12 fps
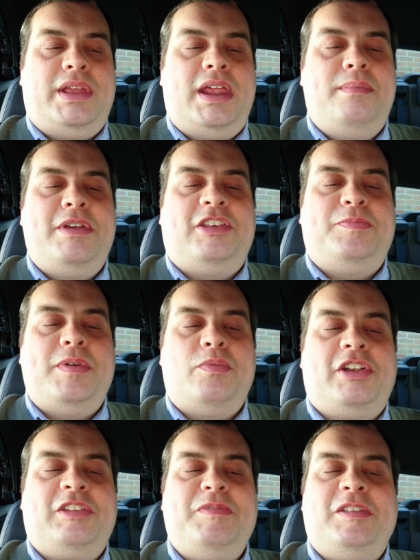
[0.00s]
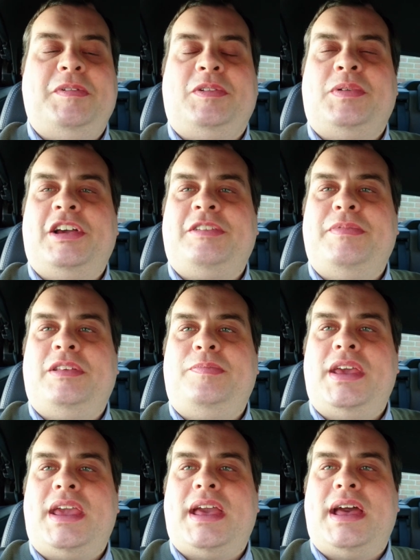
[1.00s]
In Miss Me Once, Miss Me Twice, Miss
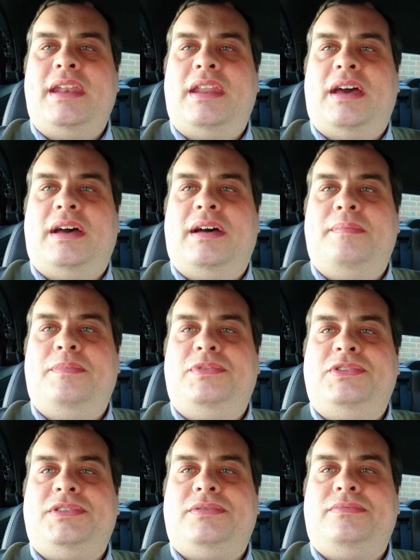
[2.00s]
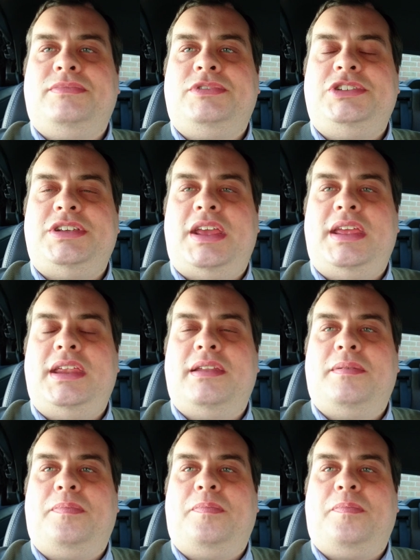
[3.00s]
Me Again, um,
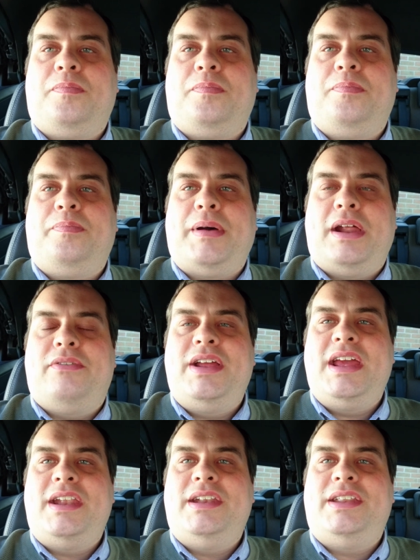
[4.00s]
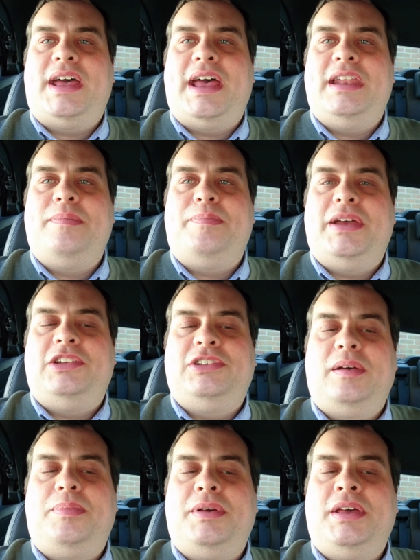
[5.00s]
Gene Barry and Ed
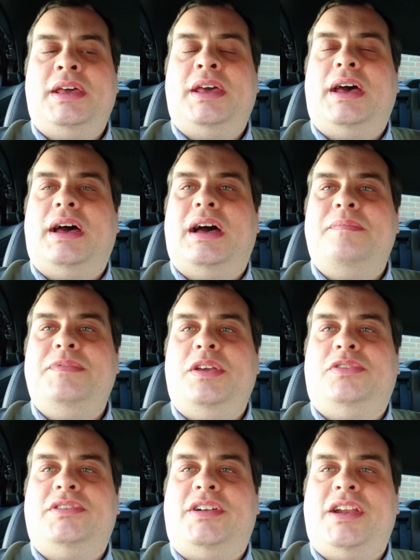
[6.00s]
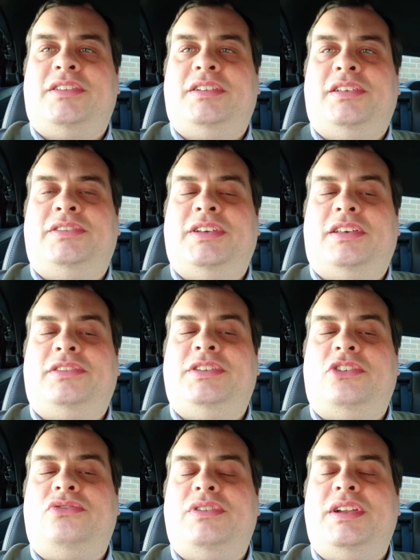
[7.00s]
Bishop um, use a nineteen sixty-six
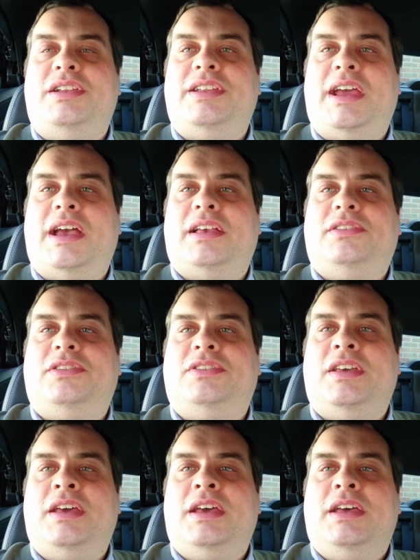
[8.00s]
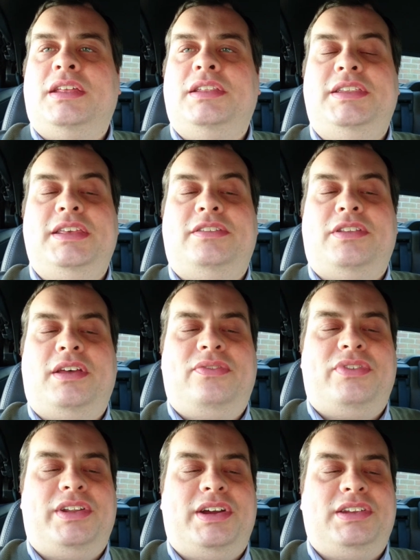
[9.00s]
Citroen D S nineteen
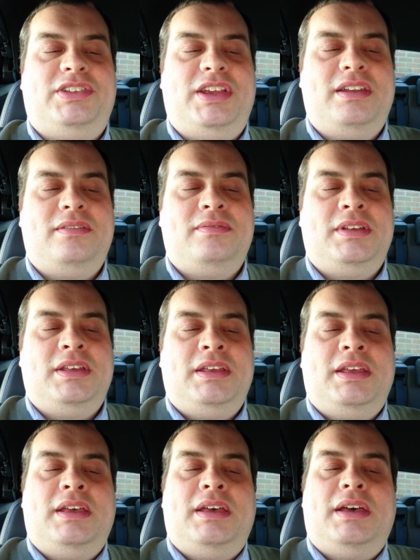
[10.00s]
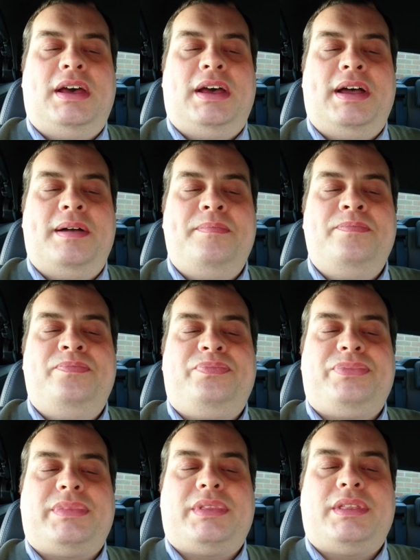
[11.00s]
for nineteen. Um,
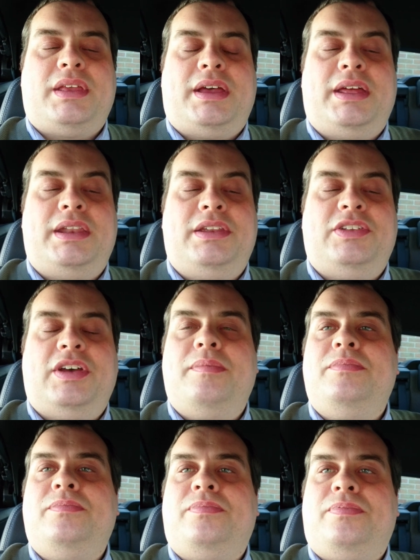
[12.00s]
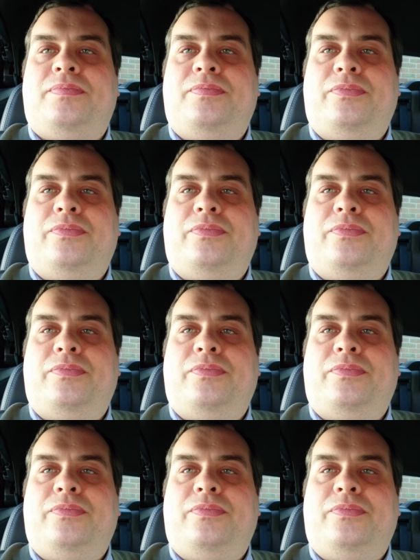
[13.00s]
and... Um,